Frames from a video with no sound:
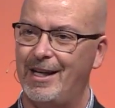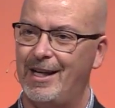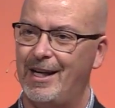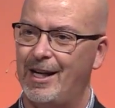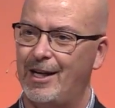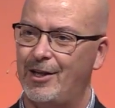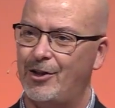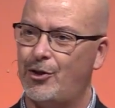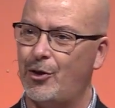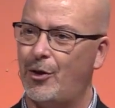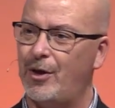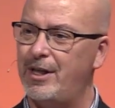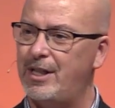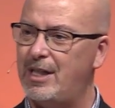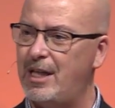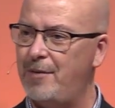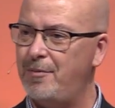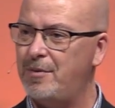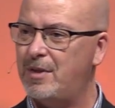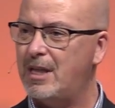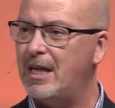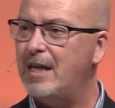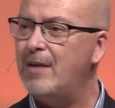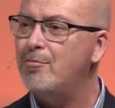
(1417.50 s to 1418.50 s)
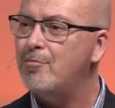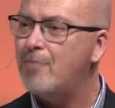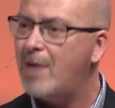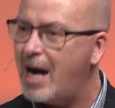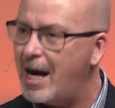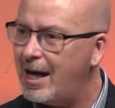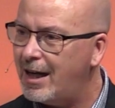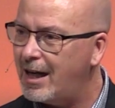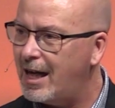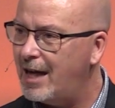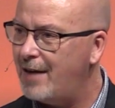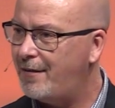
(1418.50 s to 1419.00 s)
Joy seems, in
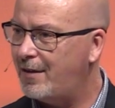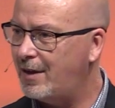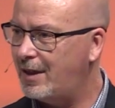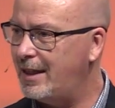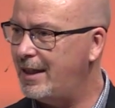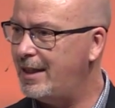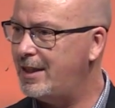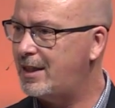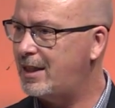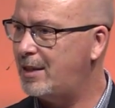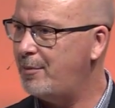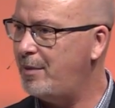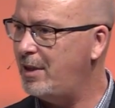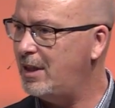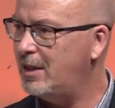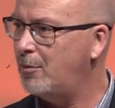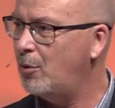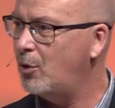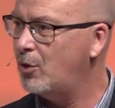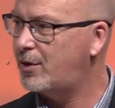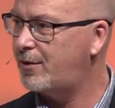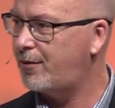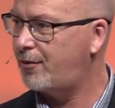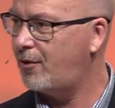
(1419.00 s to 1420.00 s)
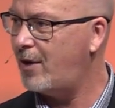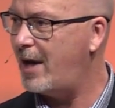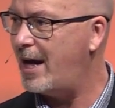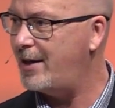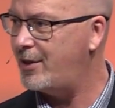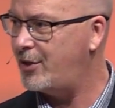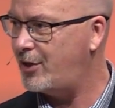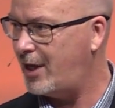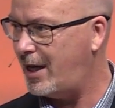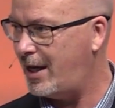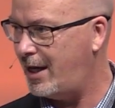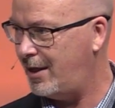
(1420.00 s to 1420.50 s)
my life at least, to be the most
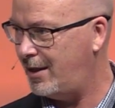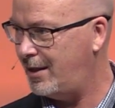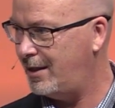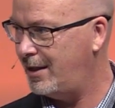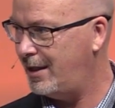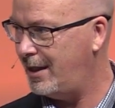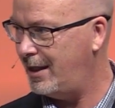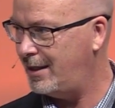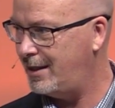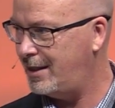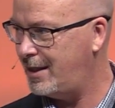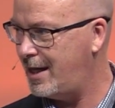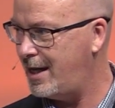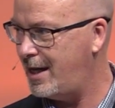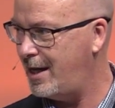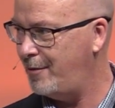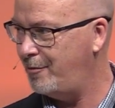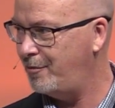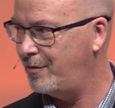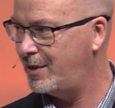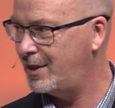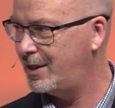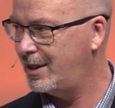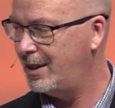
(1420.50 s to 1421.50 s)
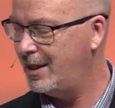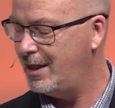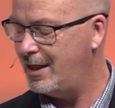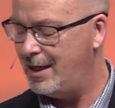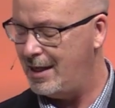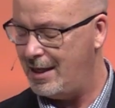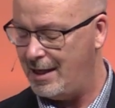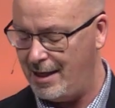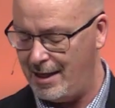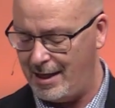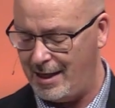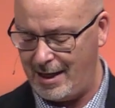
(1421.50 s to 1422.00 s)
fragile at times.
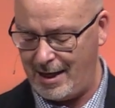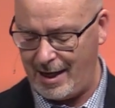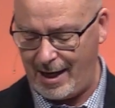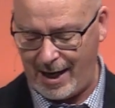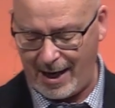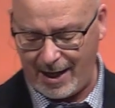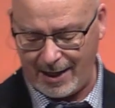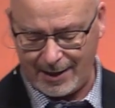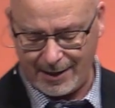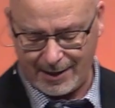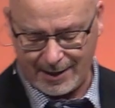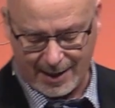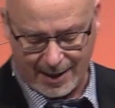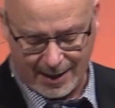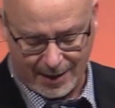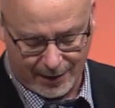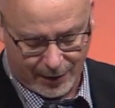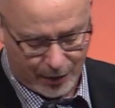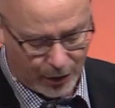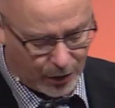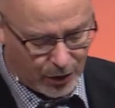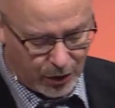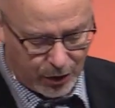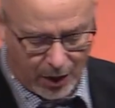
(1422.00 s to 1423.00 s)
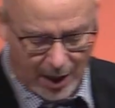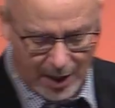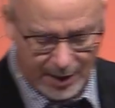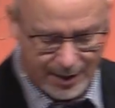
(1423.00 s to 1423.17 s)
And there's lots